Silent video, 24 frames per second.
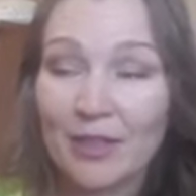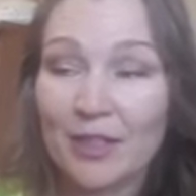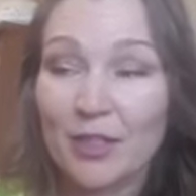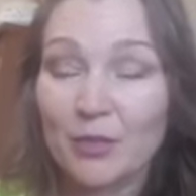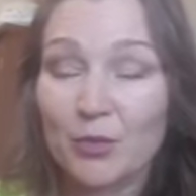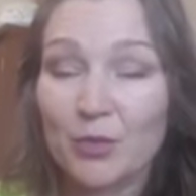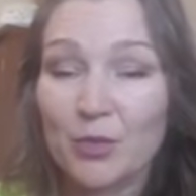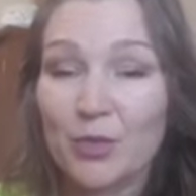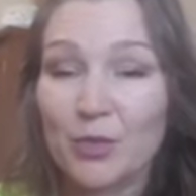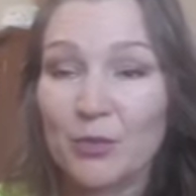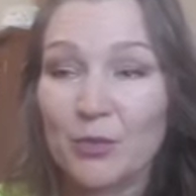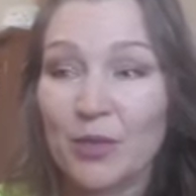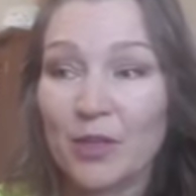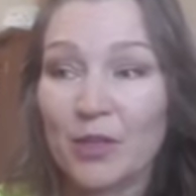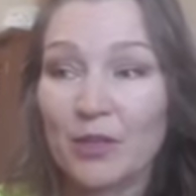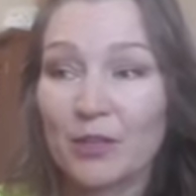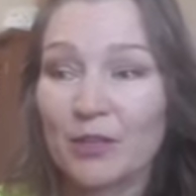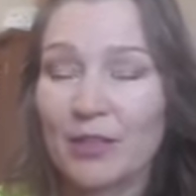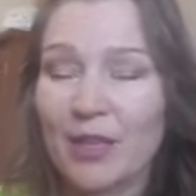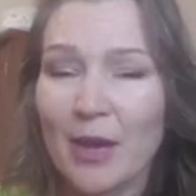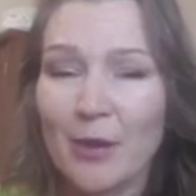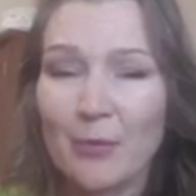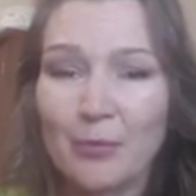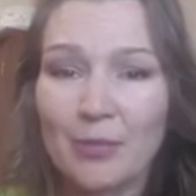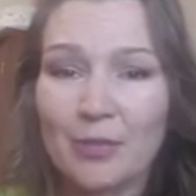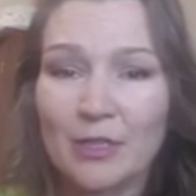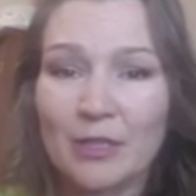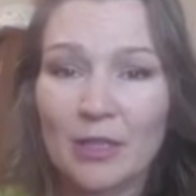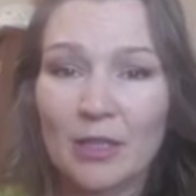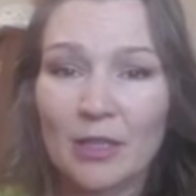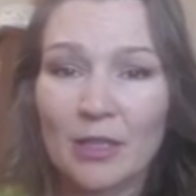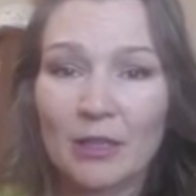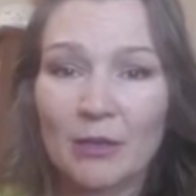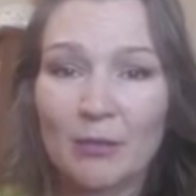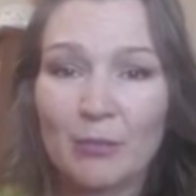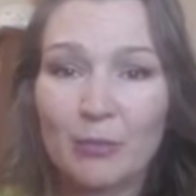It was very
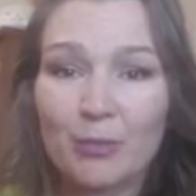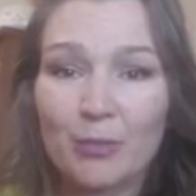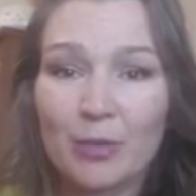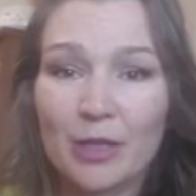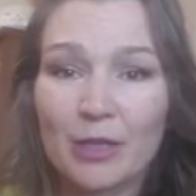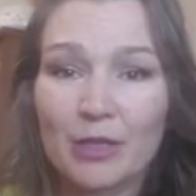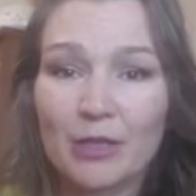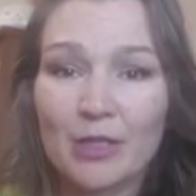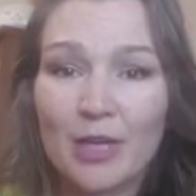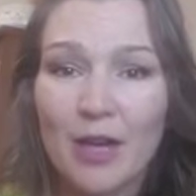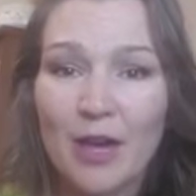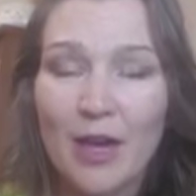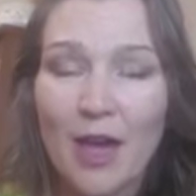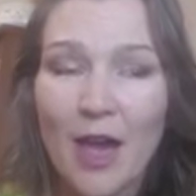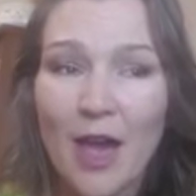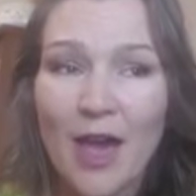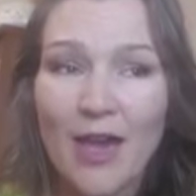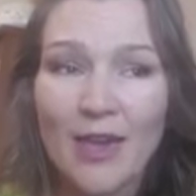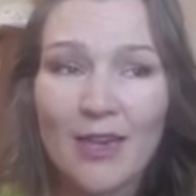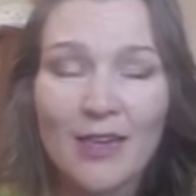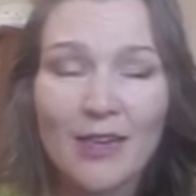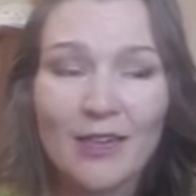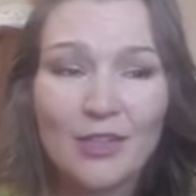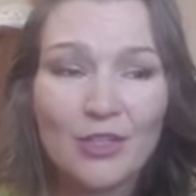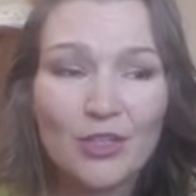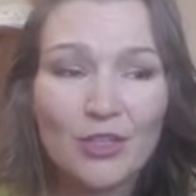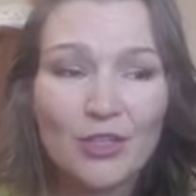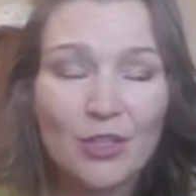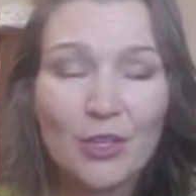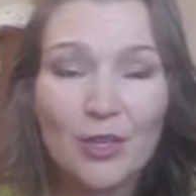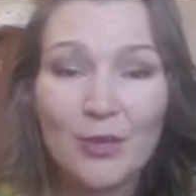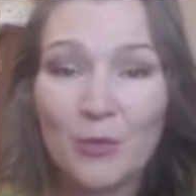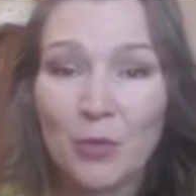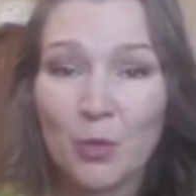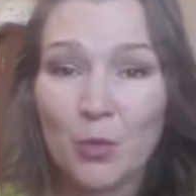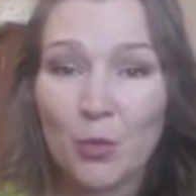tempting, but I
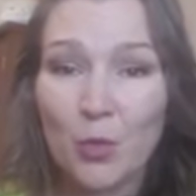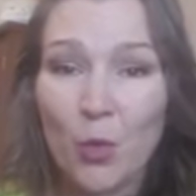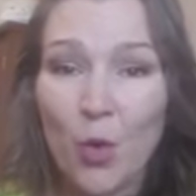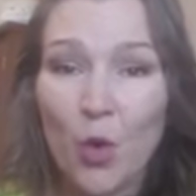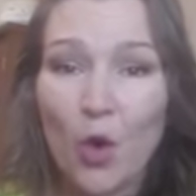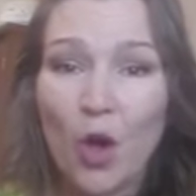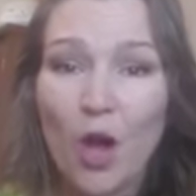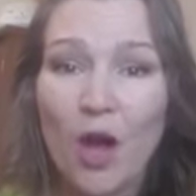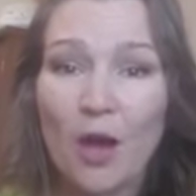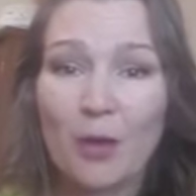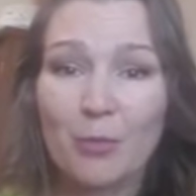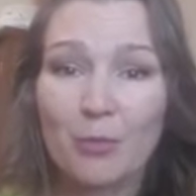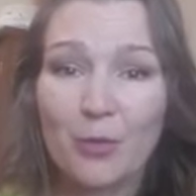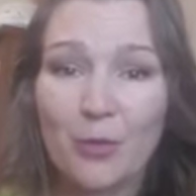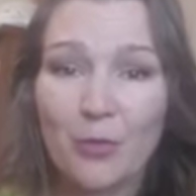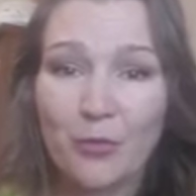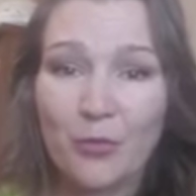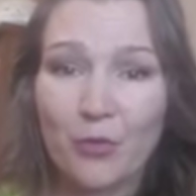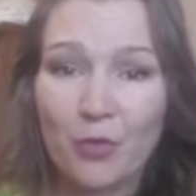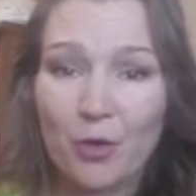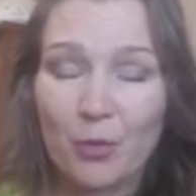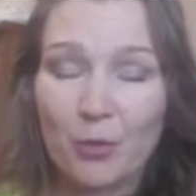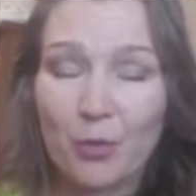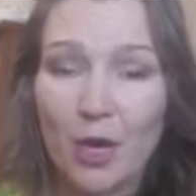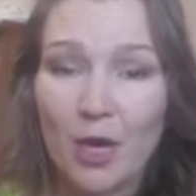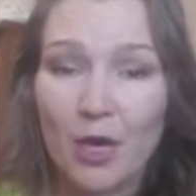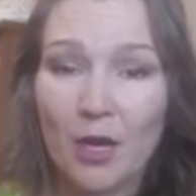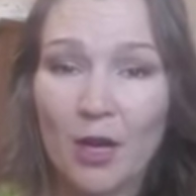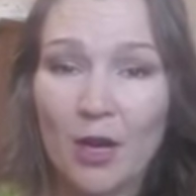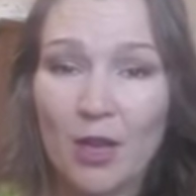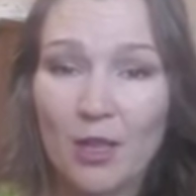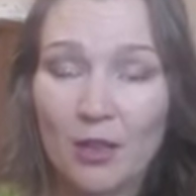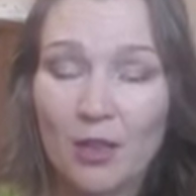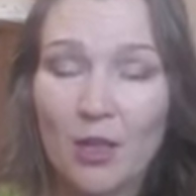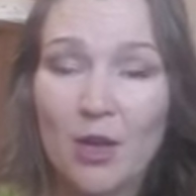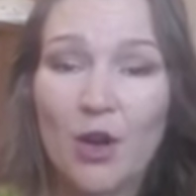actually even woke up before my
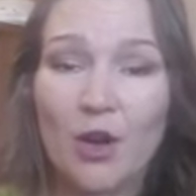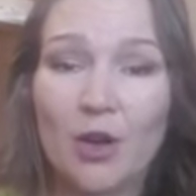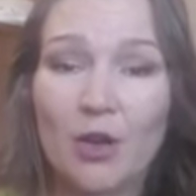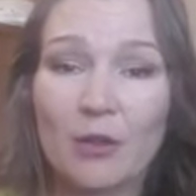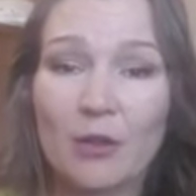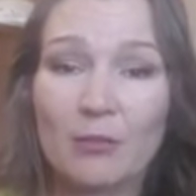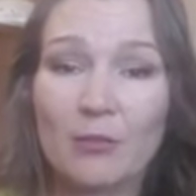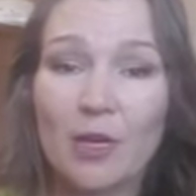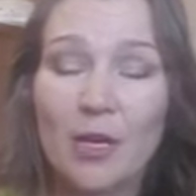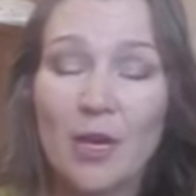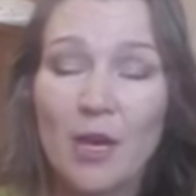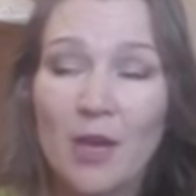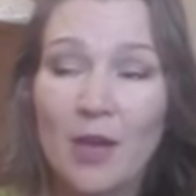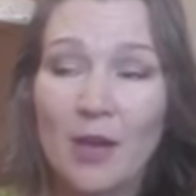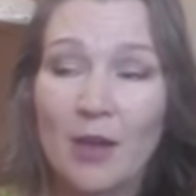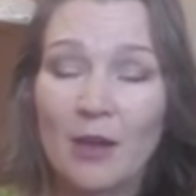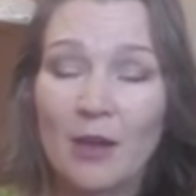alarm.